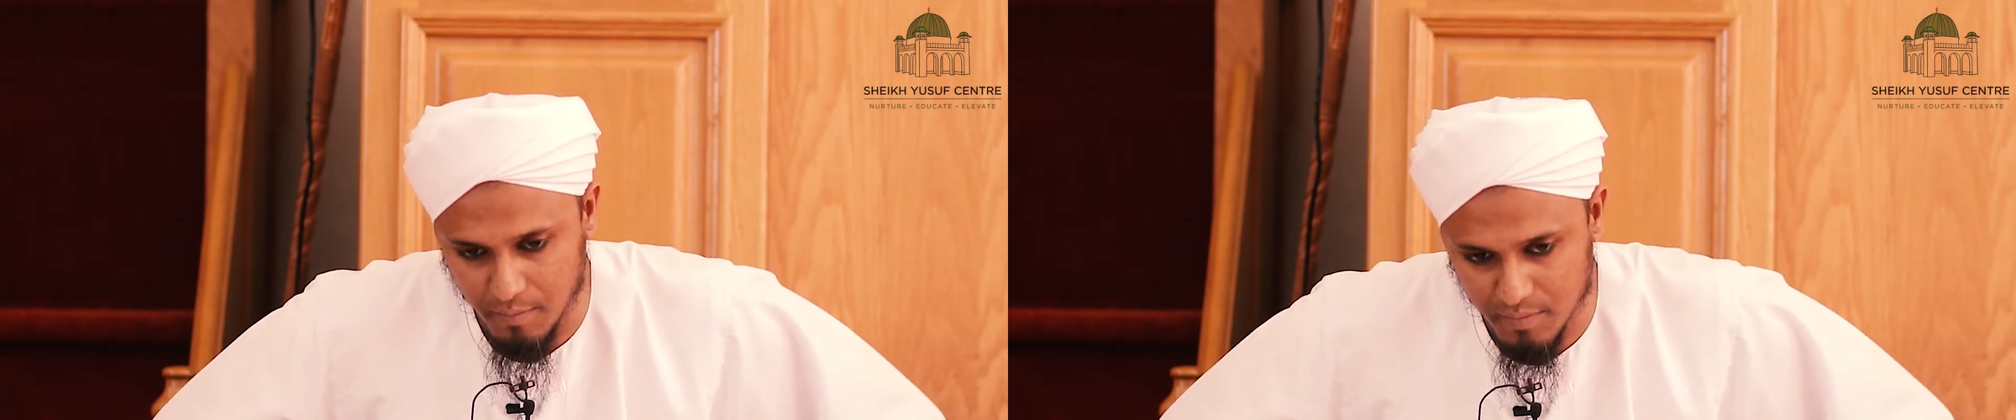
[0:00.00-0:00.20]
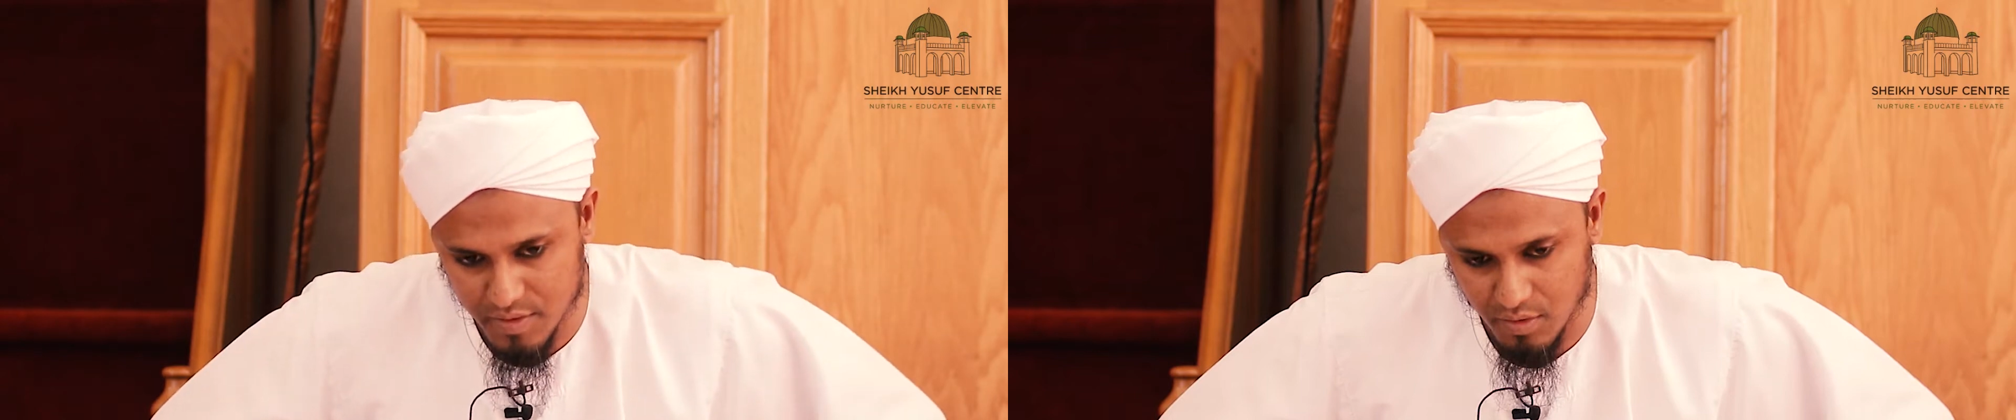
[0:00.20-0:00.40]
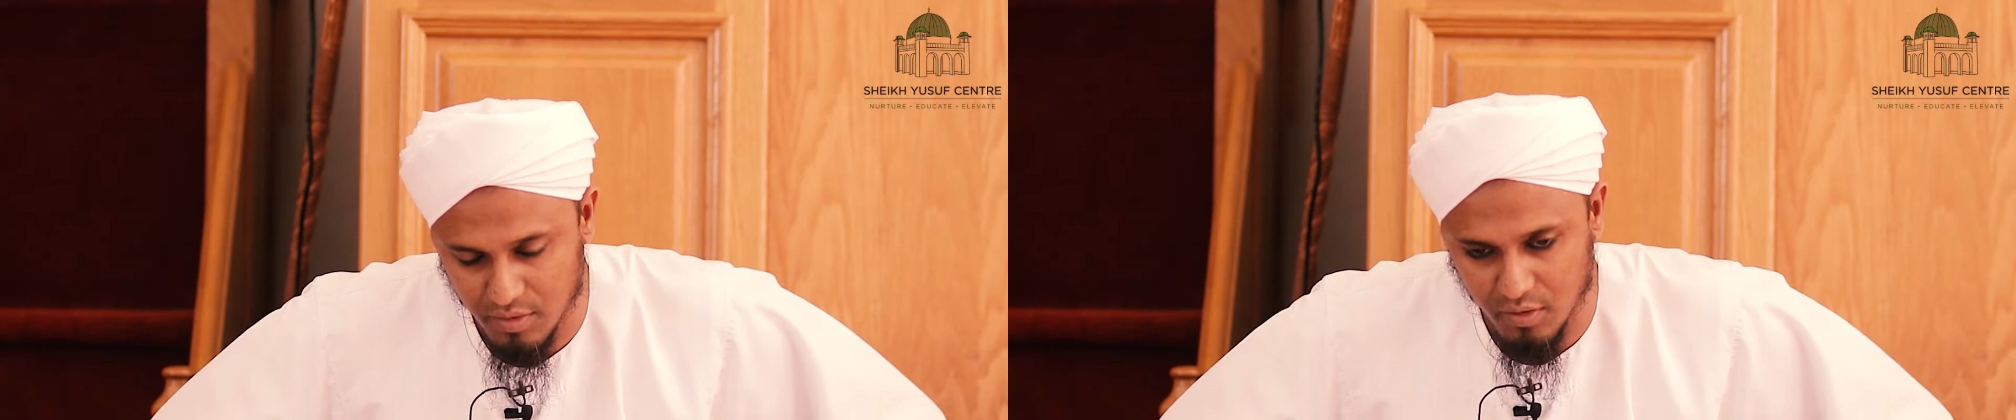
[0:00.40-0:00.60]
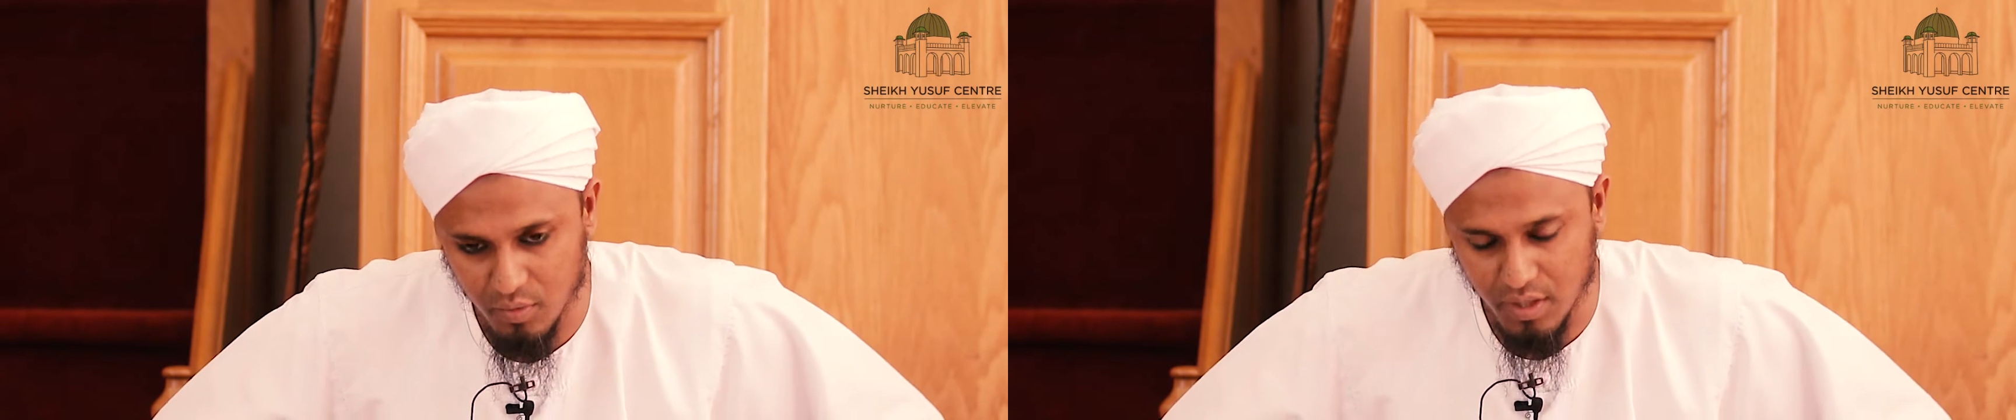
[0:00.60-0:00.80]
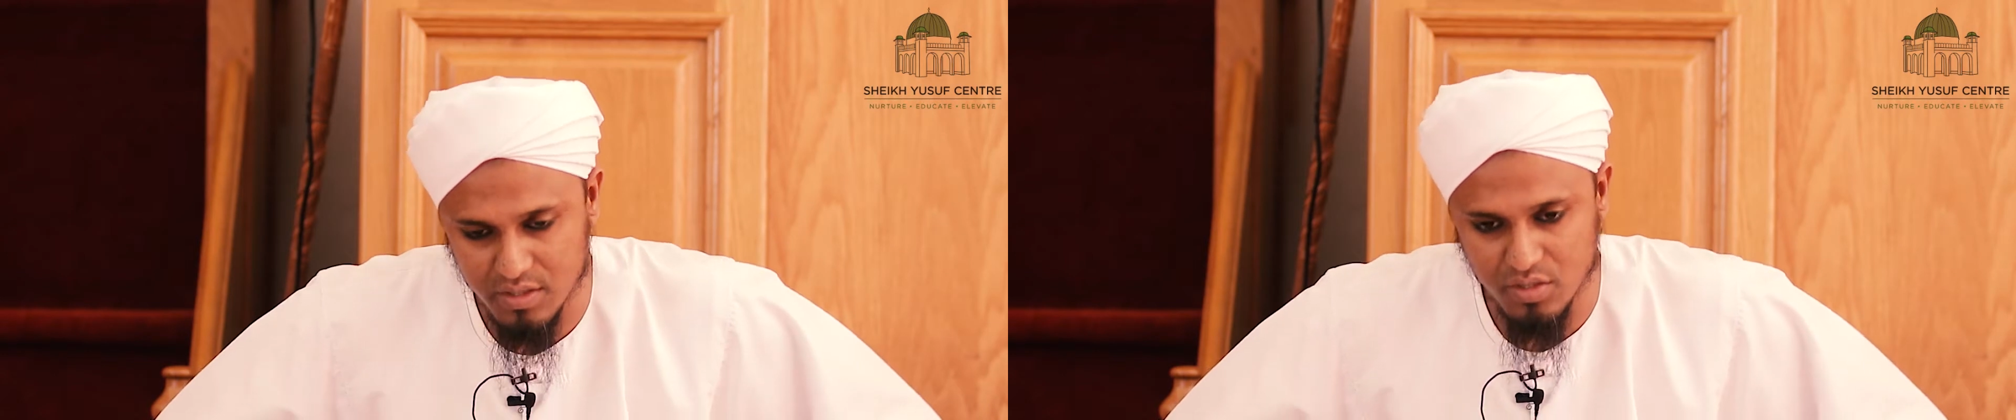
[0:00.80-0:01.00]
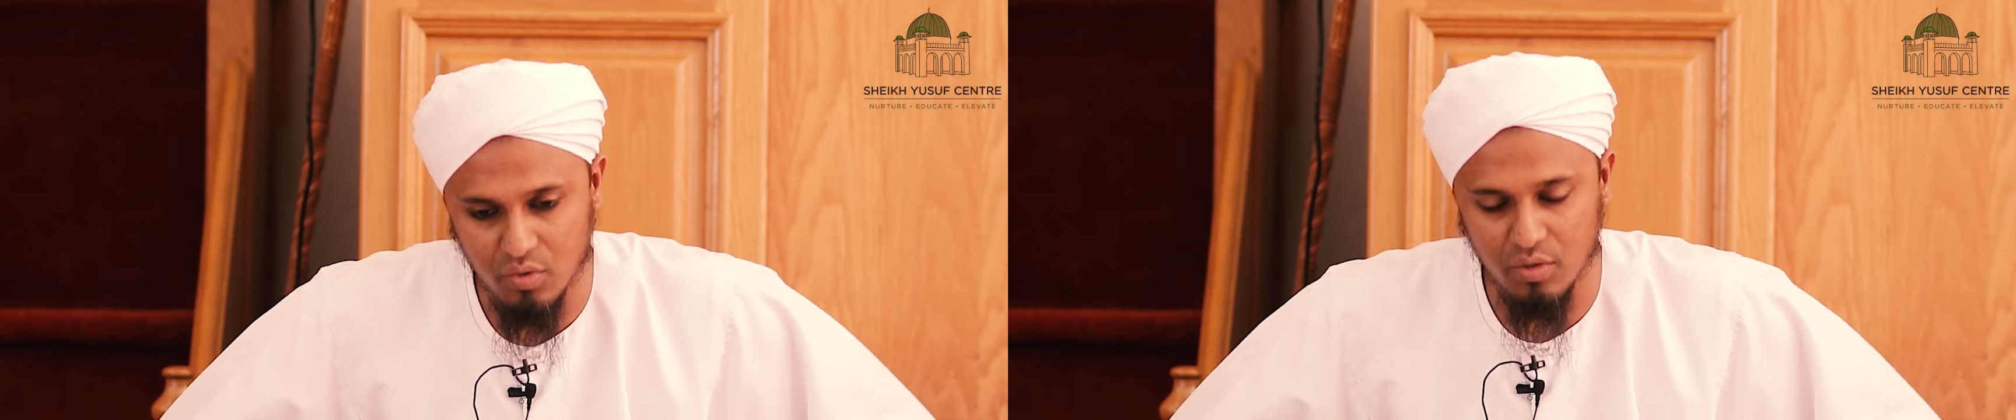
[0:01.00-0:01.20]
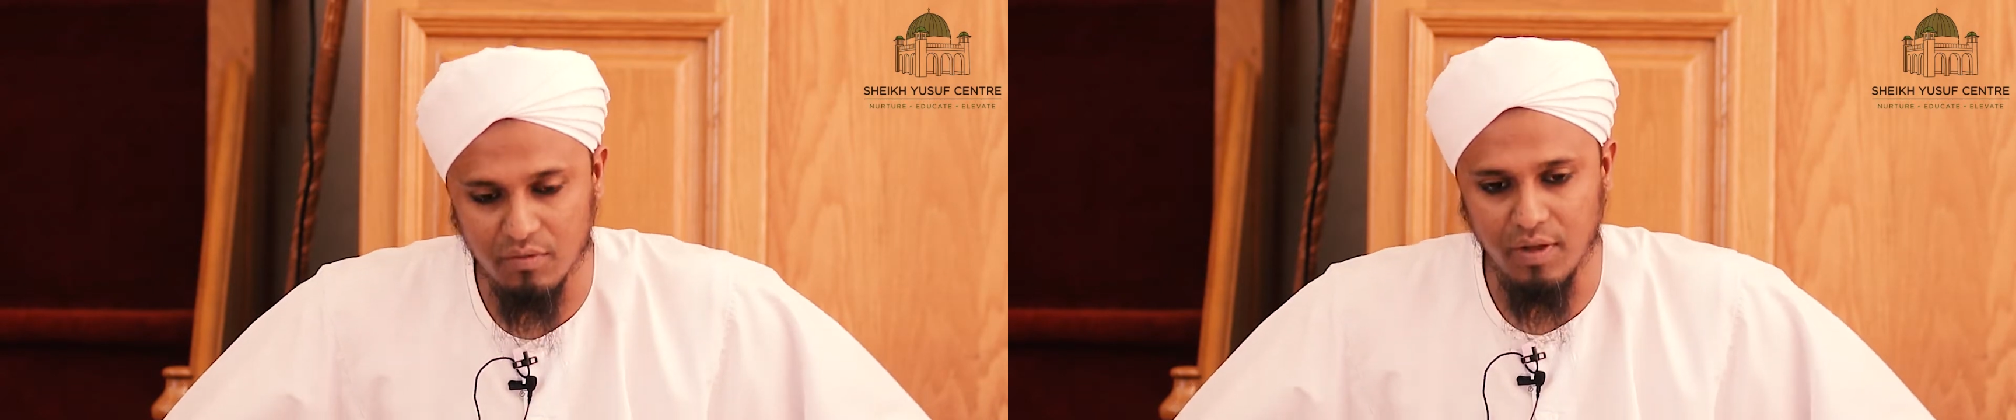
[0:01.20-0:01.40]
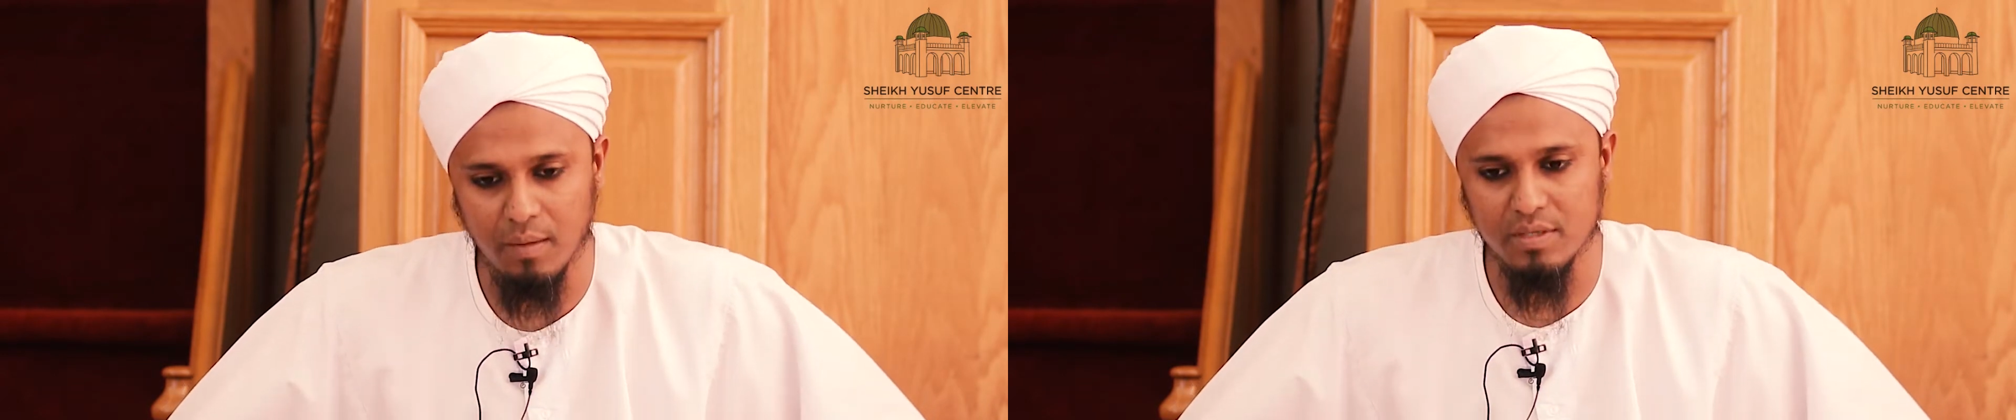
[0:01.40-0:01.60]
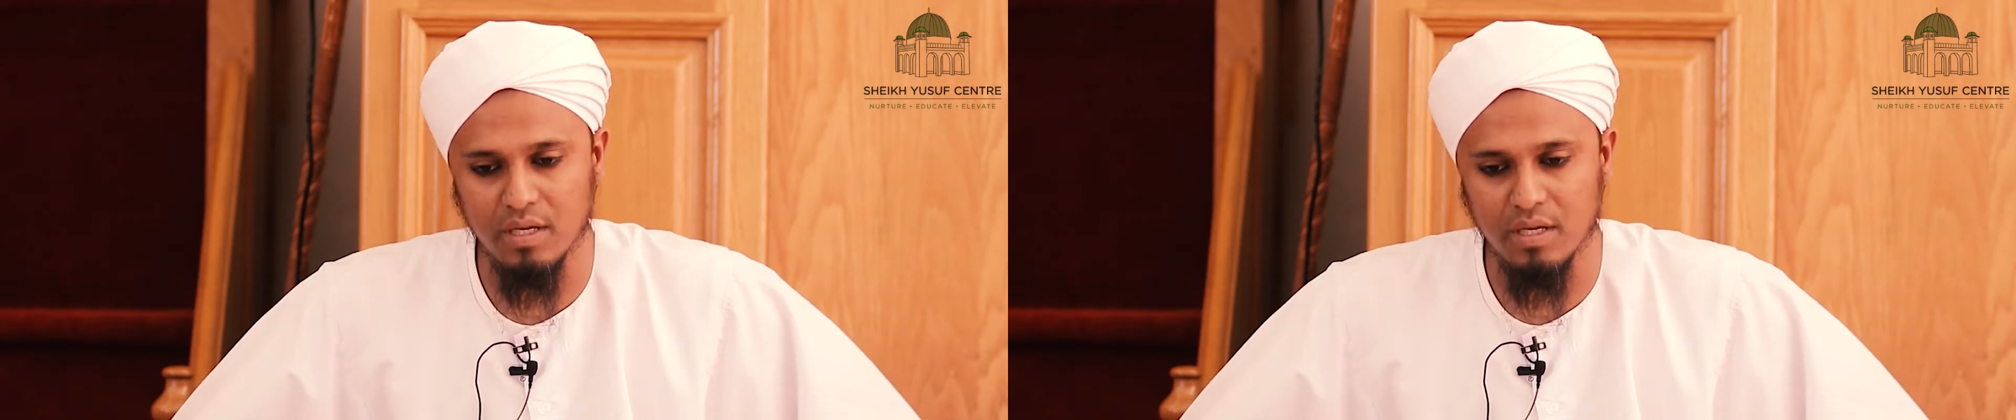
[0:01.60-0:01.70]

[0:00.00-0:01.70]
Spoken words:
So then we can just call the families